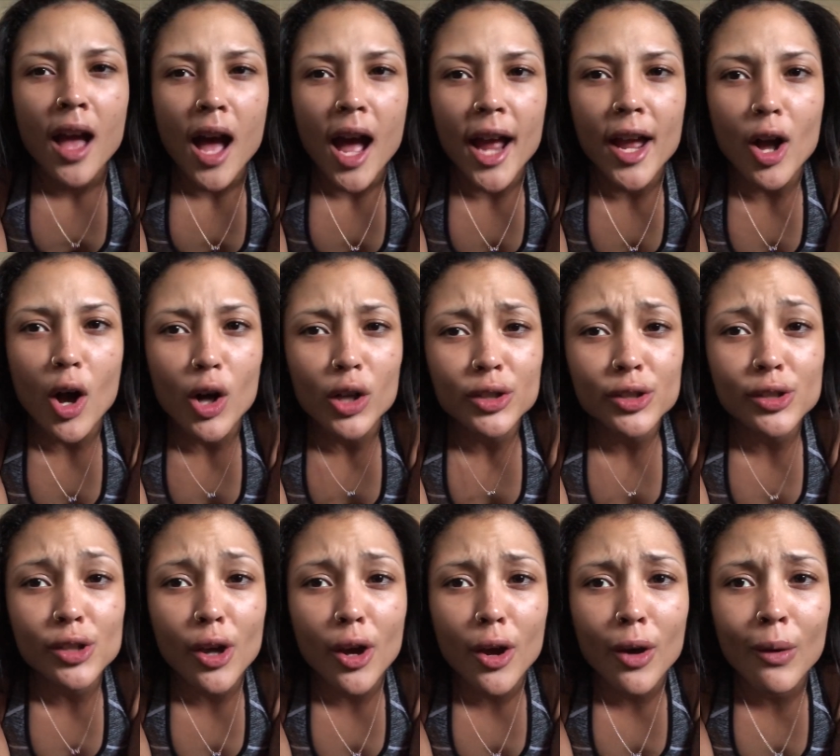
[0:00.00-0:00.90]
I
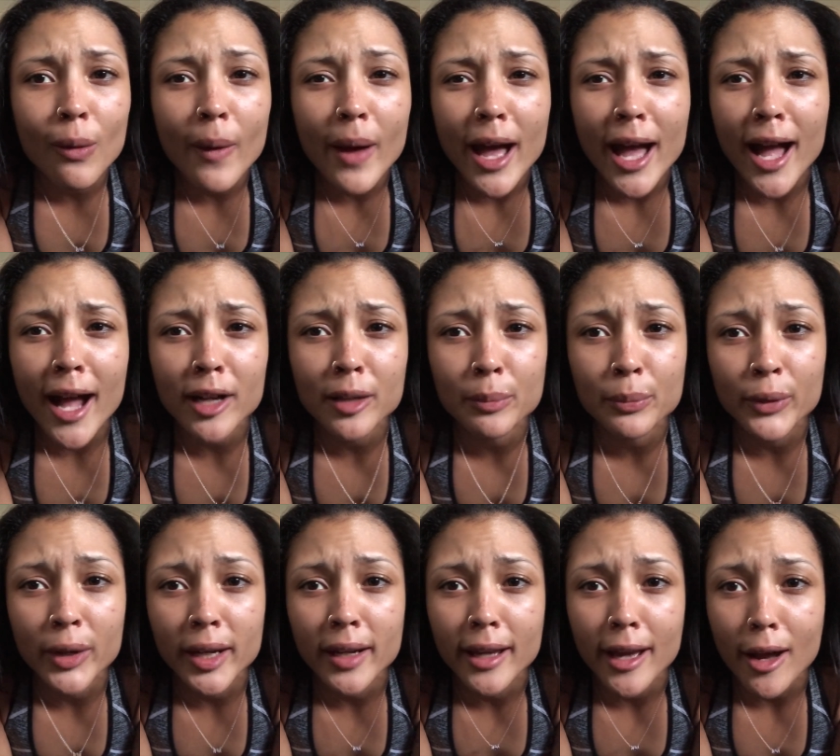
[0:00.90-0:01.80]
also had a
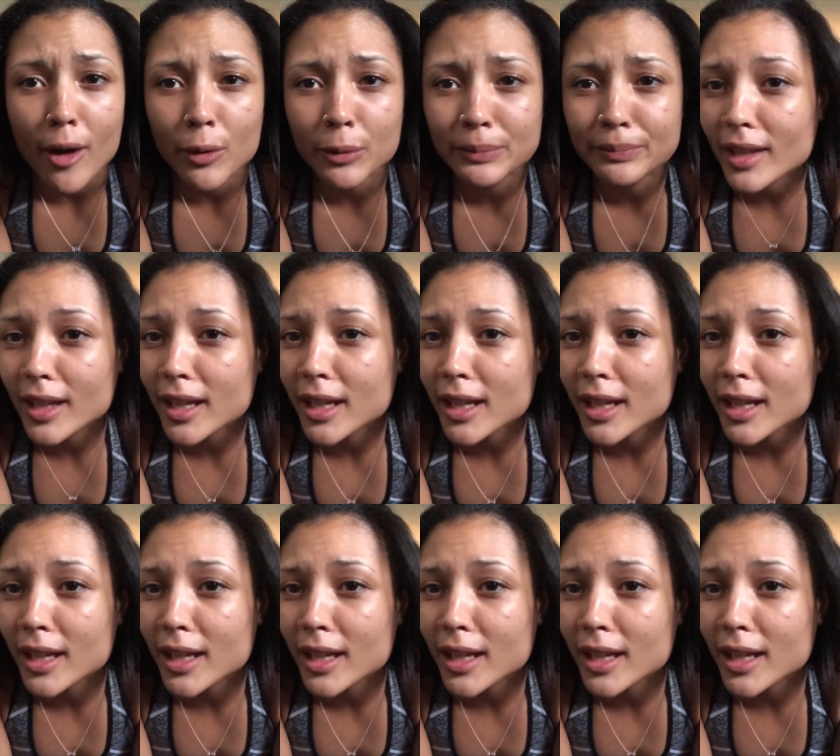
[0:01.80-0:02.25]
breakout.